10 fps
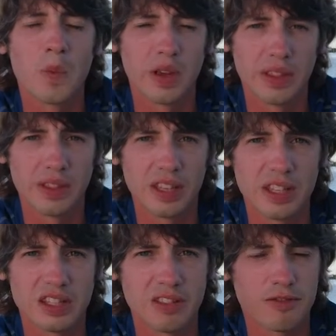with
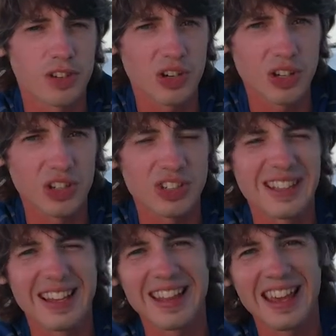these
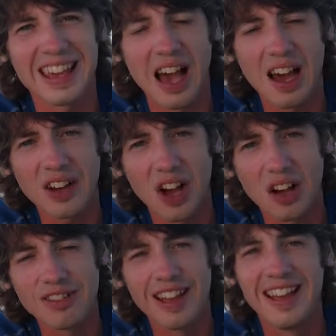inverters and they cut
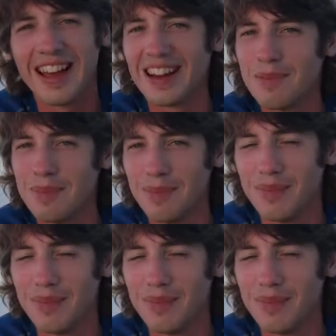off at a